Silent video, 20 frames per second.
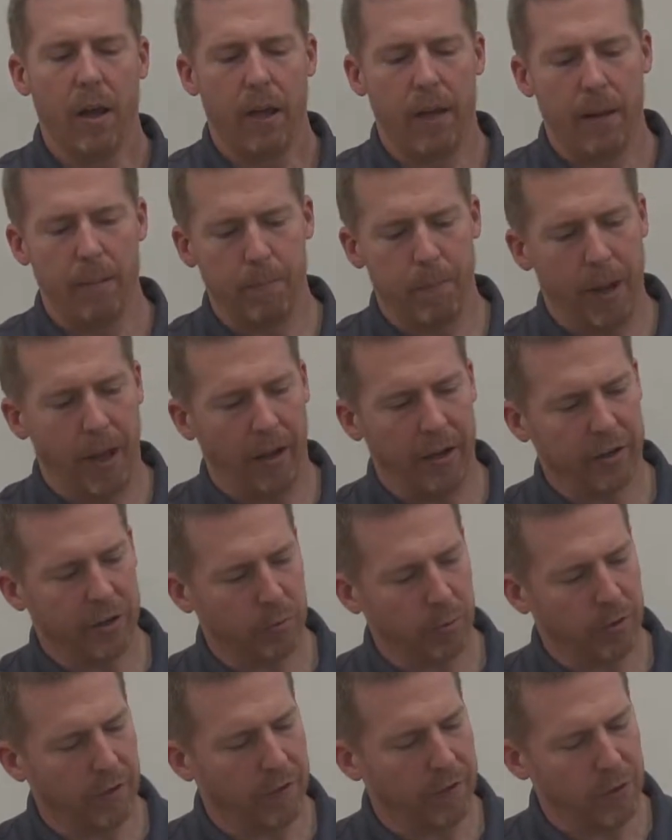embellished
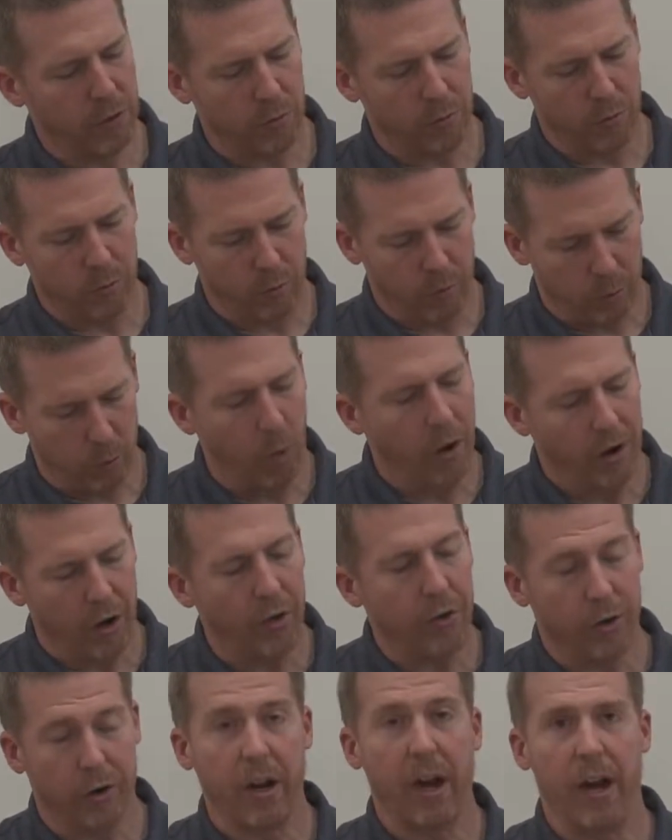with one
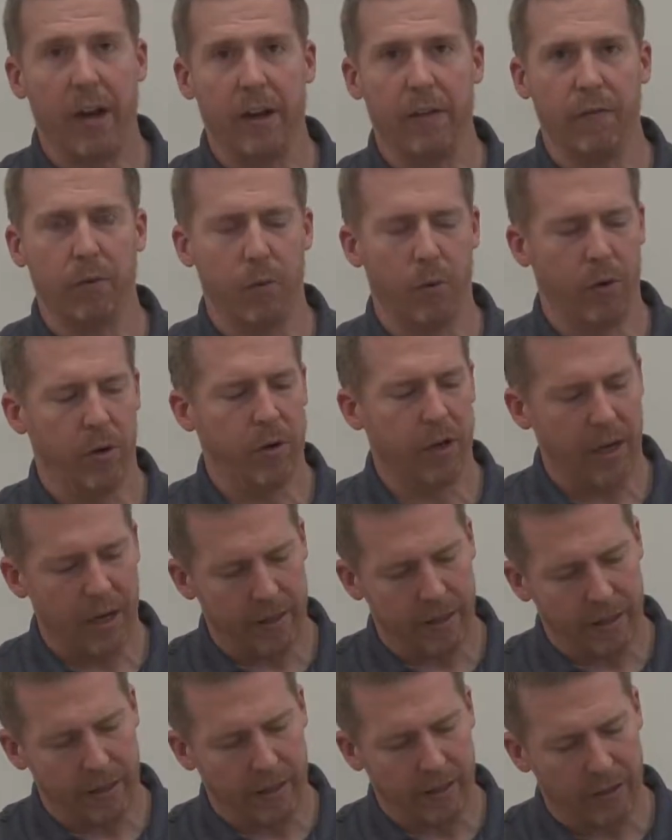other kind of wood,
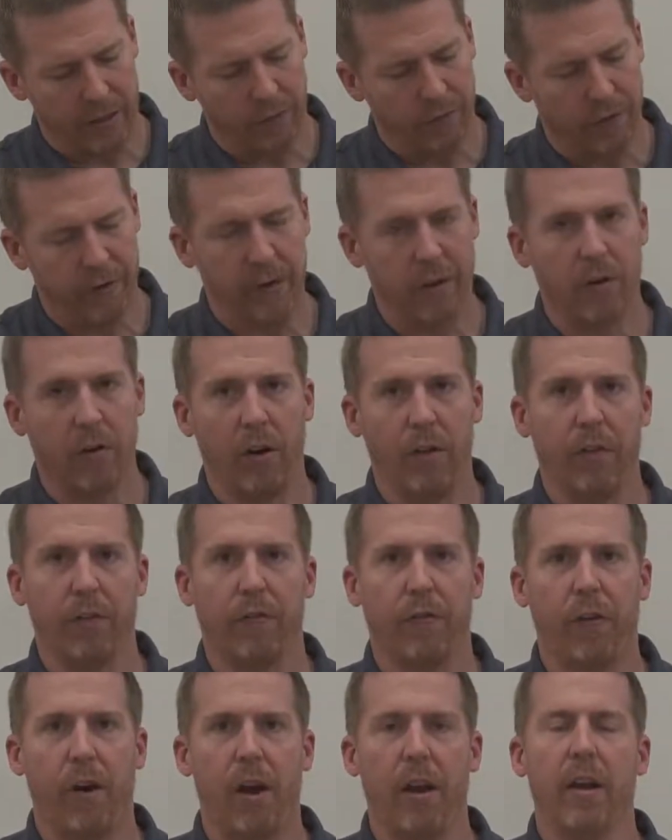and then a little veneer on the
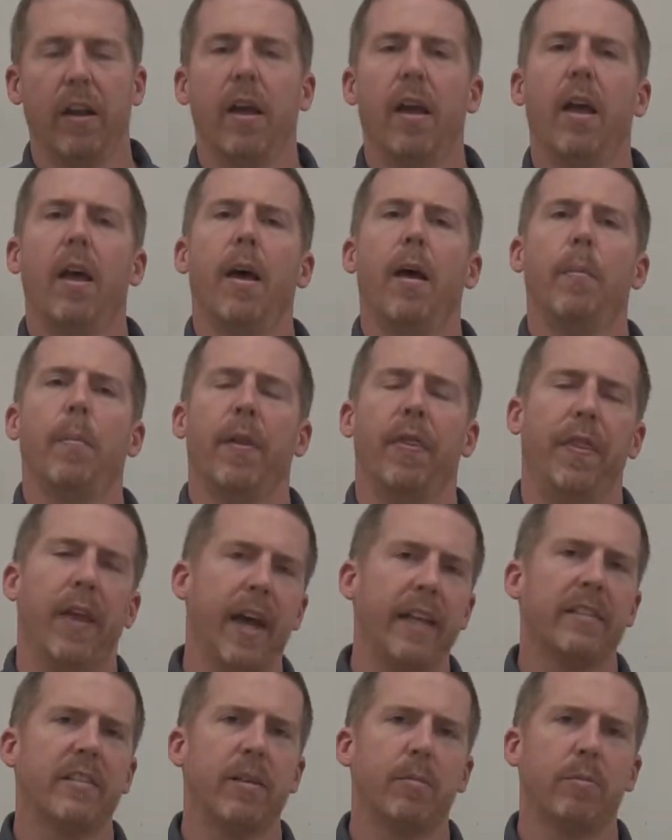front. But
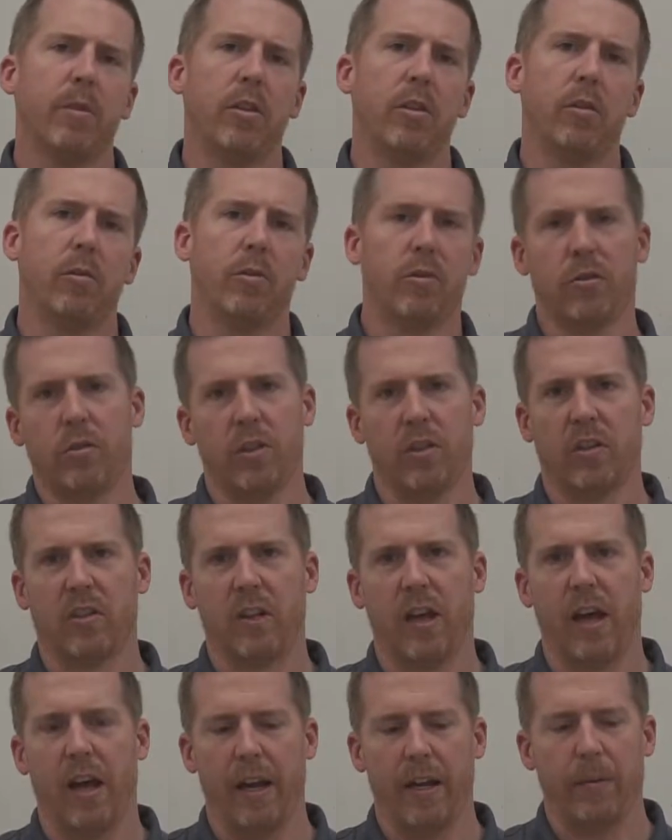that's up to you to
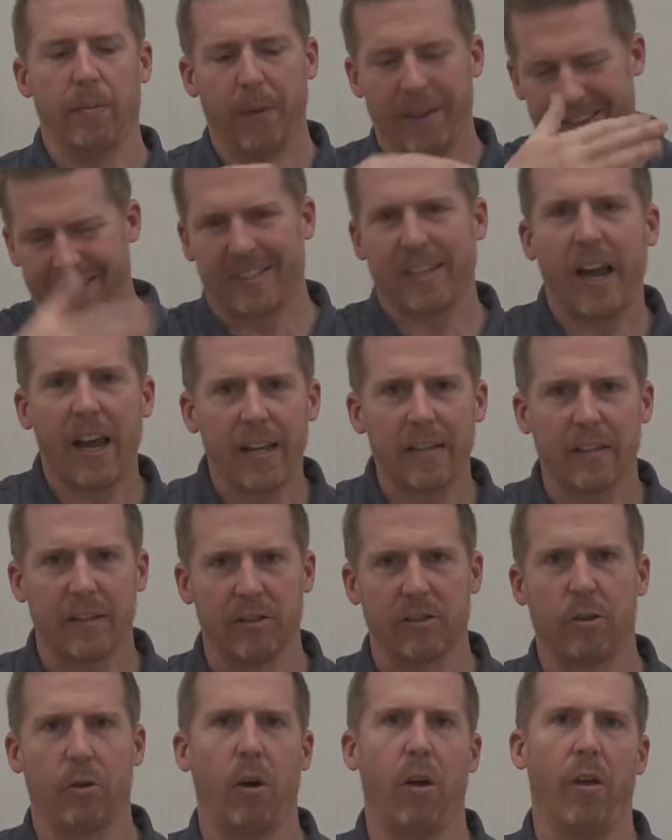decide. But the
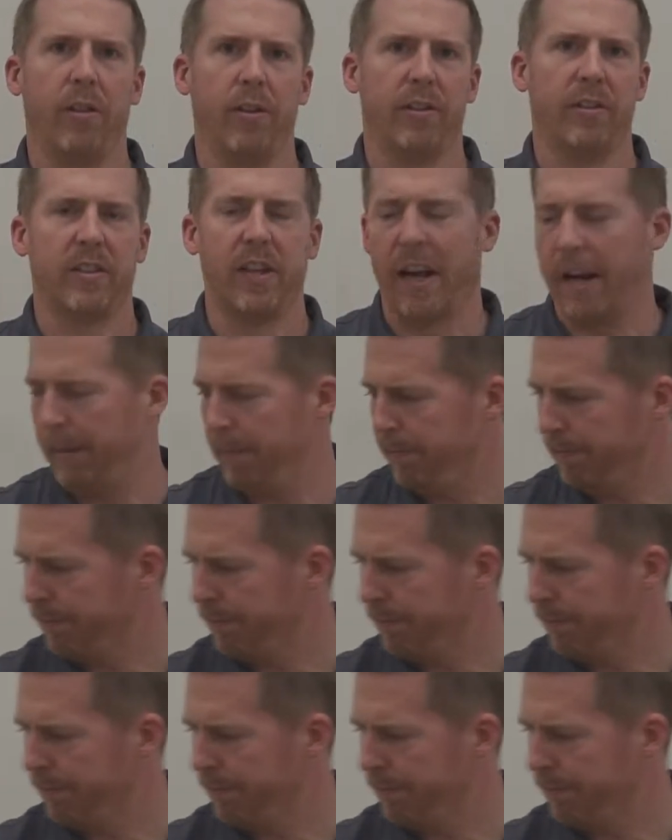sizes are all the same.